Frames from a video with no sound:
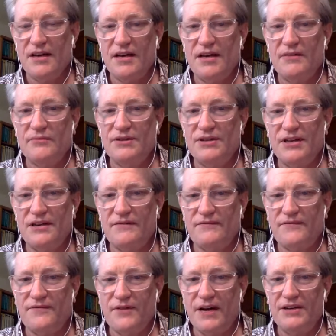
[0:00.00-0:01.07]
It was in
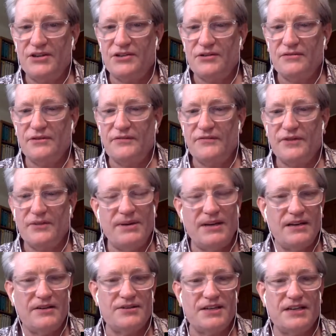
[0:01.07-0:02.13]
French only for the
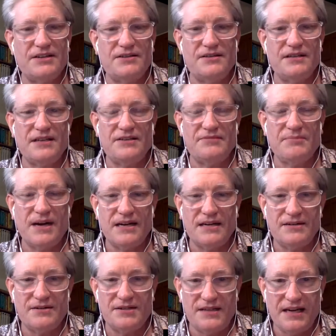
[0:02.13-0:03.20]
beginner session, is my
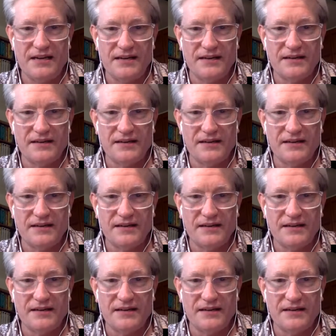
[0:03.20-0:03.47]
understanding.